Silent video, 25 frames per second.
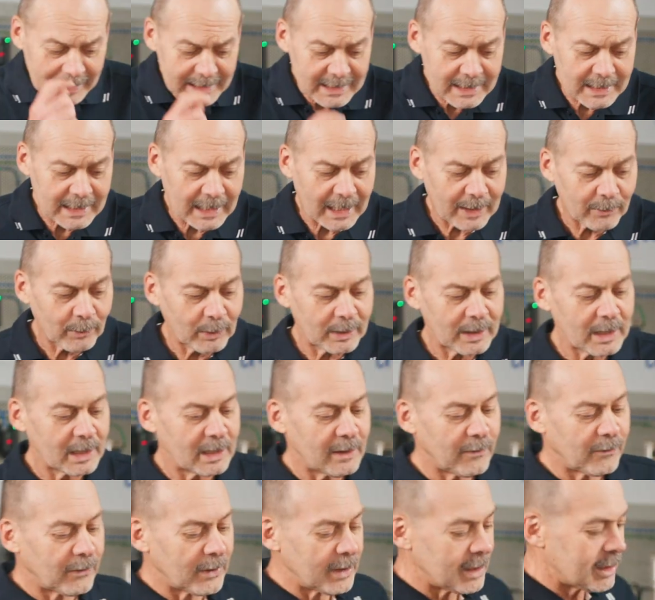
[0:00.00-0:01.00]
let's start with the
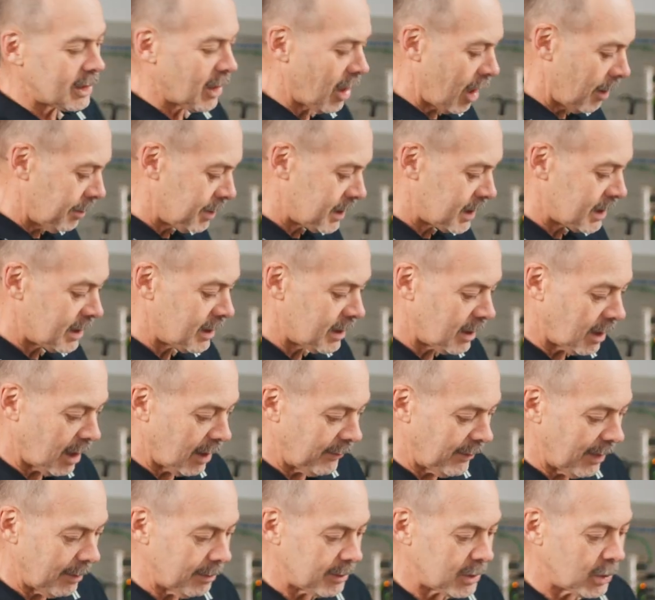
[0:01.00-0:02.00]
different types
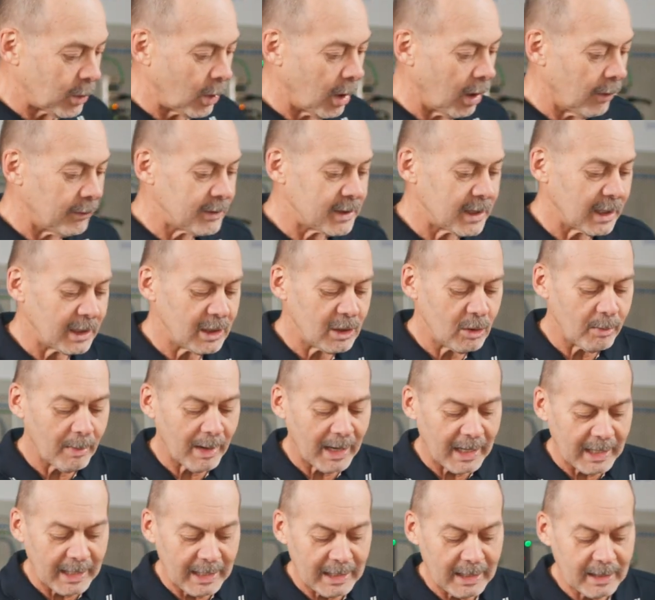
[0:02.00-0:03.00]
of M12s that you
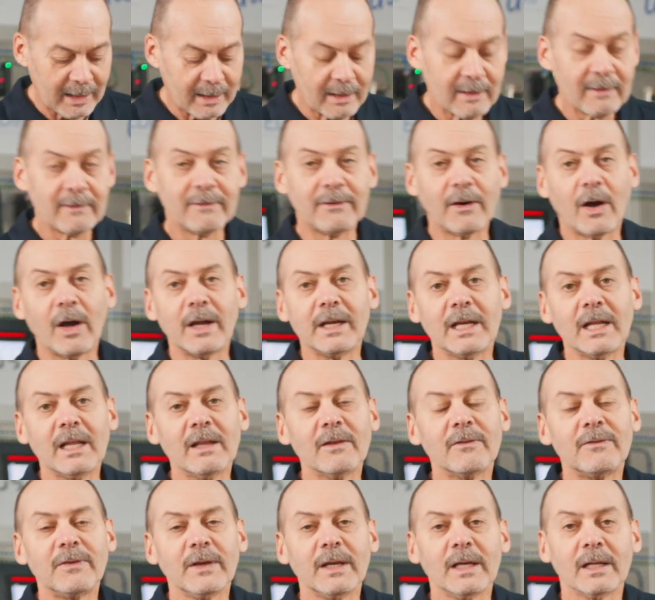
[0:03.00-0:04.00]
may find in
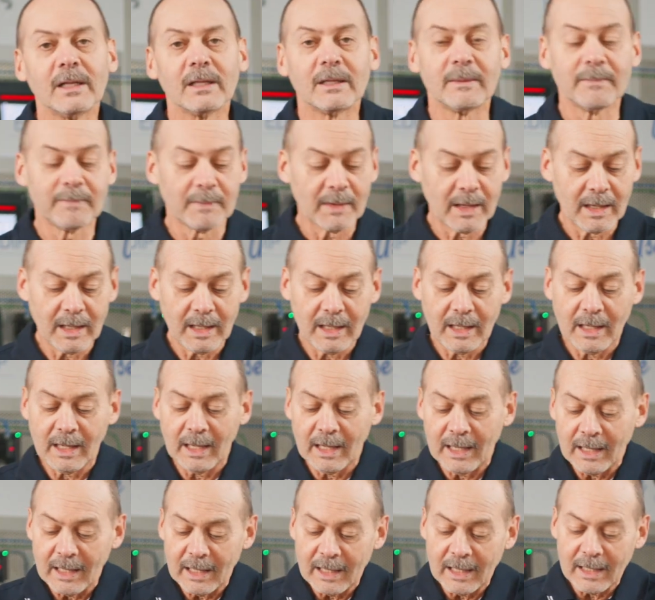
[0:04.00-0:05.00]
the field.
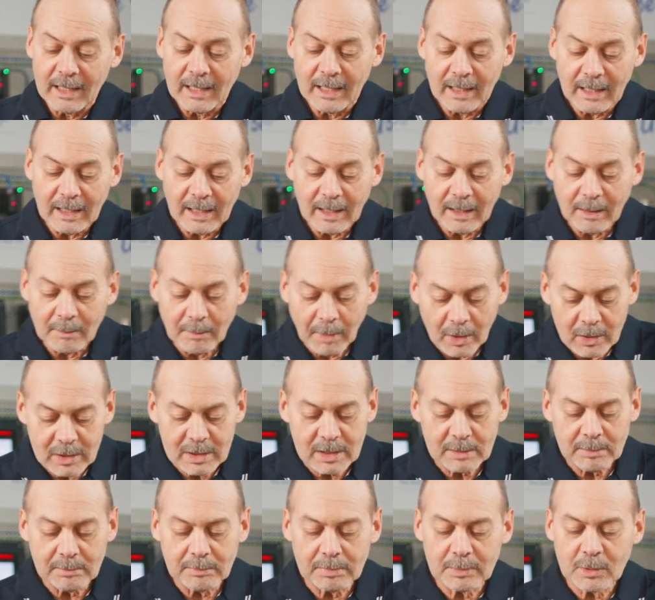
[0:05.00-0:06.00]

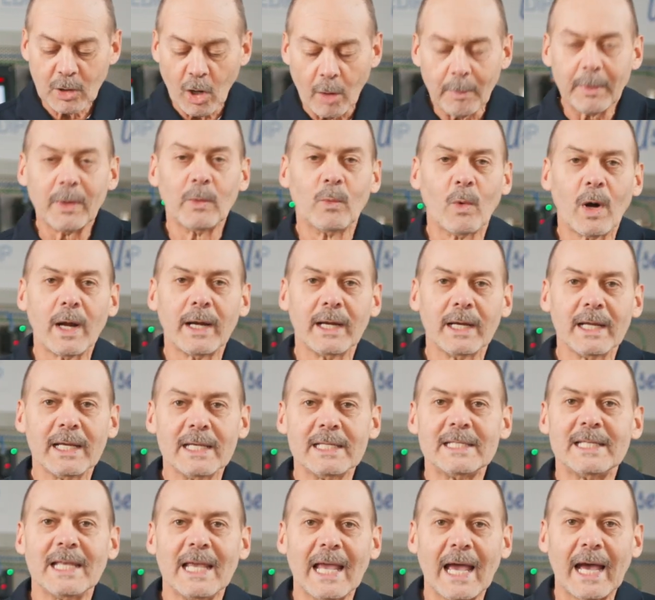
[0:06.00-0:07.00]
Most common one
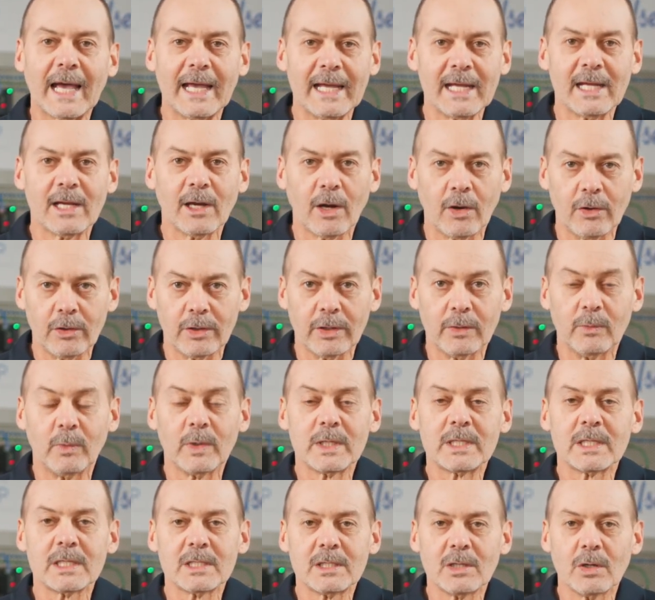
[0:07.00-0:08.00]
is the A-coded,
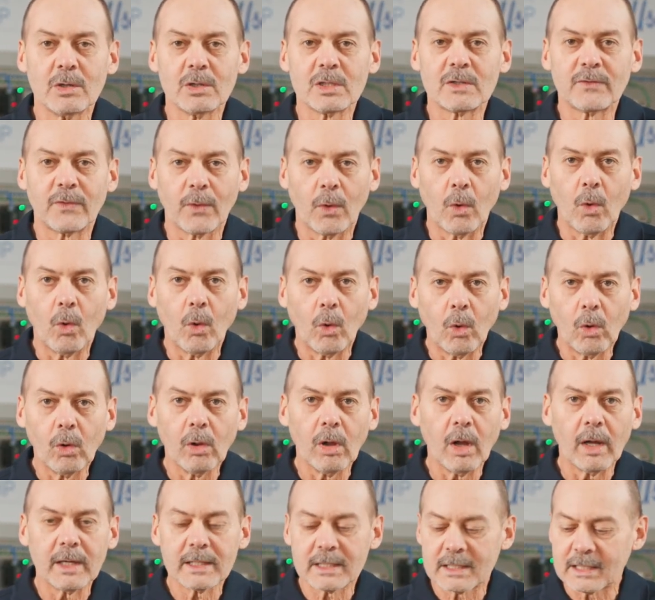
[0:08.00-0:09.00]
which is used for
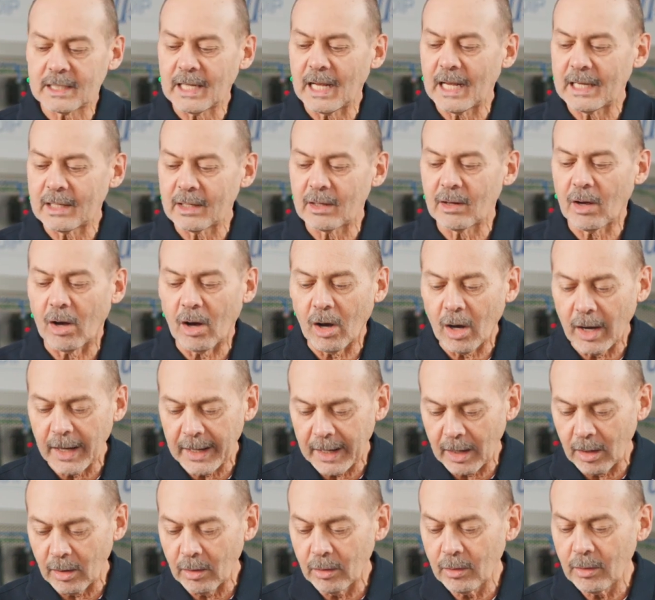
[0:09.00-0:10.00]
all standard
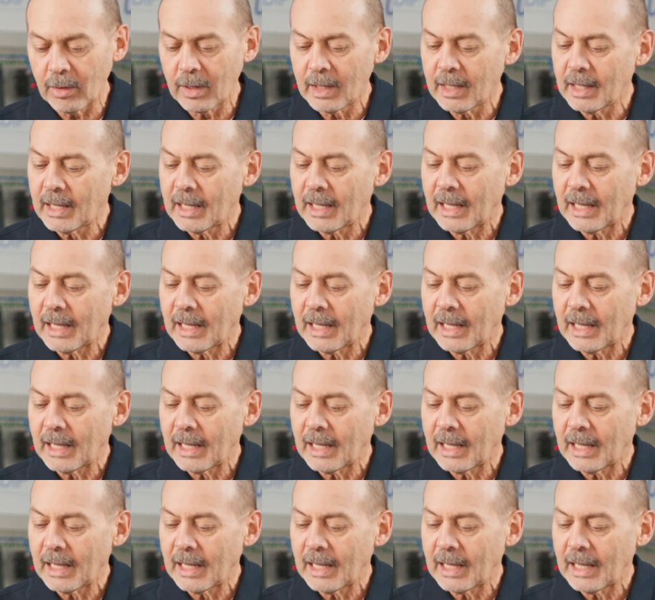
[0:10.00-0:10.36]
I/O,